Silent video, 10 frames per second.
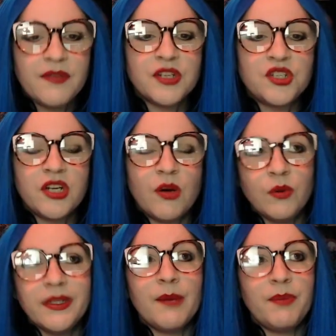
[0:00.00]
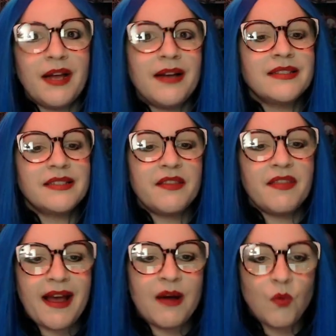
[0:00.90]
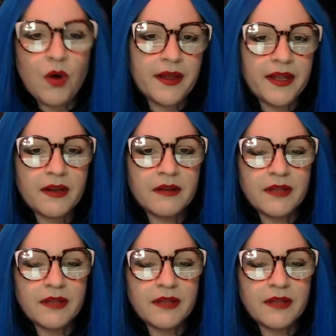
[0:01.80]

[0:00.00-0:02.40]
that she only applies to that one,